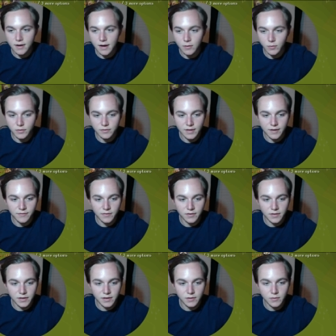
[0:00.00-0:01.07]
I will
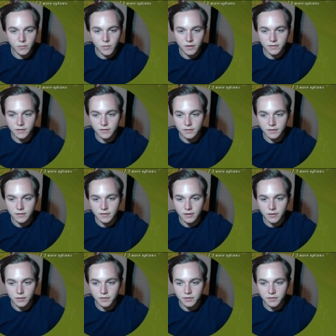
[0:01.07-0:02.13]
definitely want to,
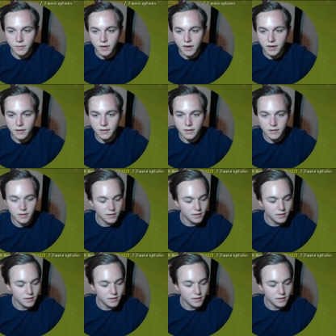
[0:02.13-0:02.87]
kill this man.